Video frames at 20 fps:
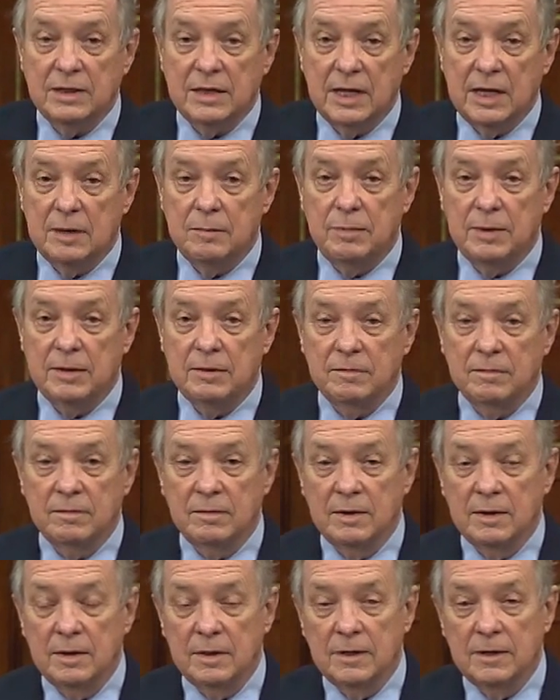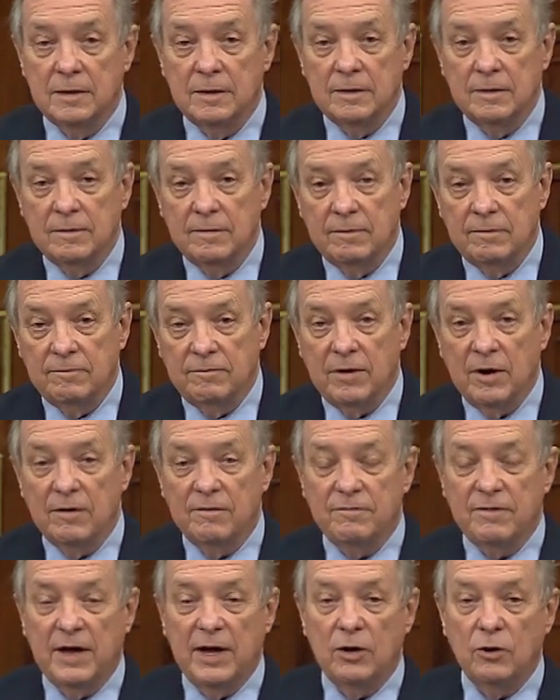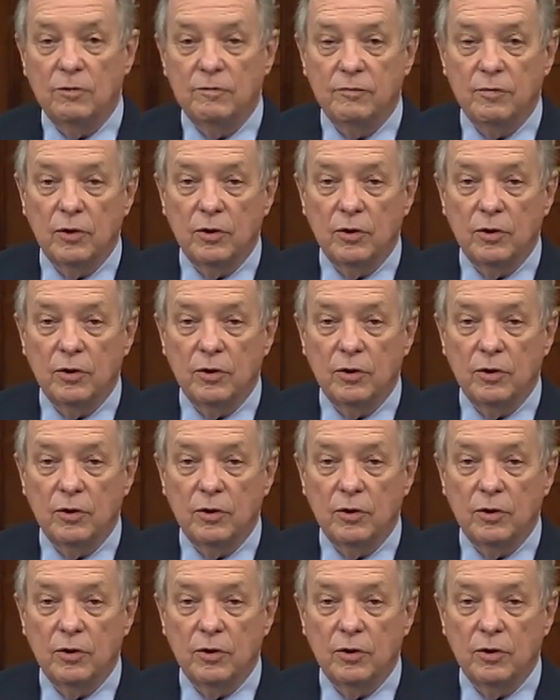They had been verified over